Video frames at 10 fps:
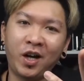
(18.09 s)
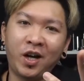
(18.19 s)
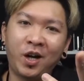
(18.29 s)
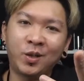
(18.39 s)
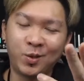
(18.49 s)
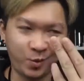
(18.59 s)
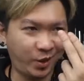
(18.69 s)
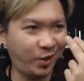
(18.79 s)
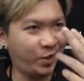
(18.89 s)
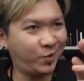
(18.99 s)
Ah, so
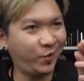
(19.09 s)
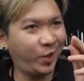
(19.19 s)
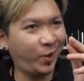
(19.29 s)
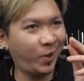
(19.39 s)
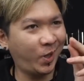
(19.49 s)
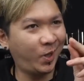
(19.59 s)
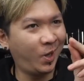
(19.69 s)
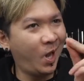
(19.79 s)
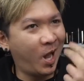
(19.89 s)
in this video, ah,